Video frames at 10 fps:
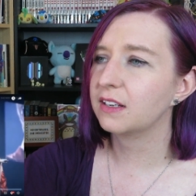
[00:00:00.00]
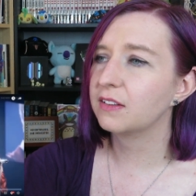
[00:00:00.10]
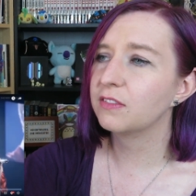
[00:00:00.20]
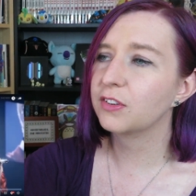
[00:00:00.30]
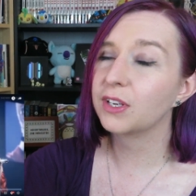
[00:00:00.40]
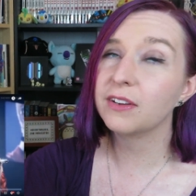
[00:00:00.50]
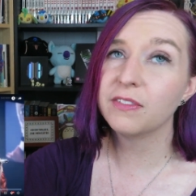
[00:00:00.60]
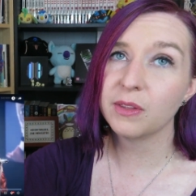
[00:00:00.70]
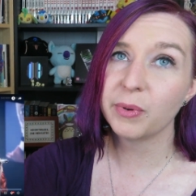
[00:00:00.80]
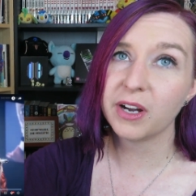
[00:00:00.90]
I can
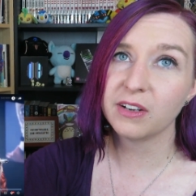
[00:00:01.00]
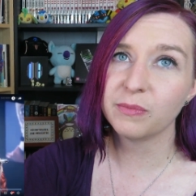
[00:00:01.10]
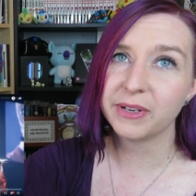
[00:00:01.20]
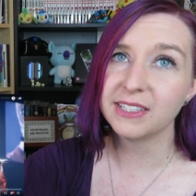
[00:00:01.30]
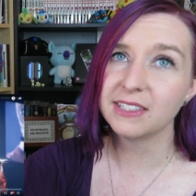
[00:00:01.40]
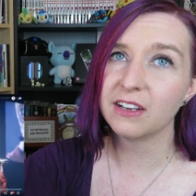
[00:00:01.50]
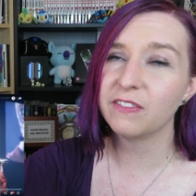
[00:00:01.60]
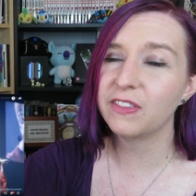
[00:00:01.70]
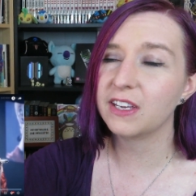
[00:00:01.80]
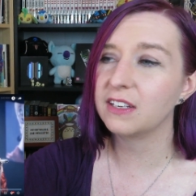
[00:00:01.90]
forgive the part of
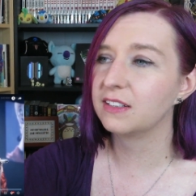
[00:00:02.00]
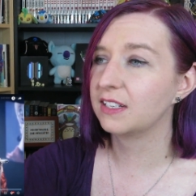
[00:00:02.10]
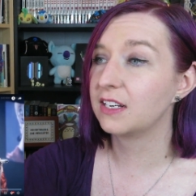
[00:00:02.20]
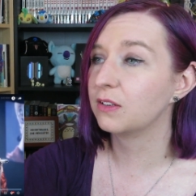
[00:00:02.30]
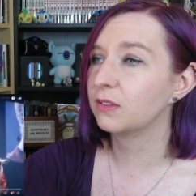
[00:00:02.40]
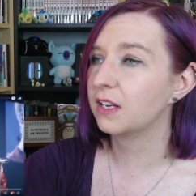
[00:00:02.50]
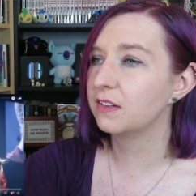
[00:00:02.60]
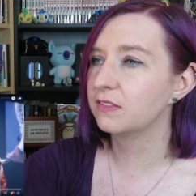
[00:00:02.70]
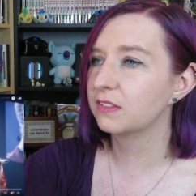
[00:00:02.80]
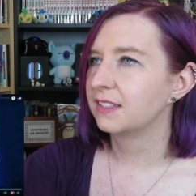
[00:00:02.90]
myself that, that I don't love.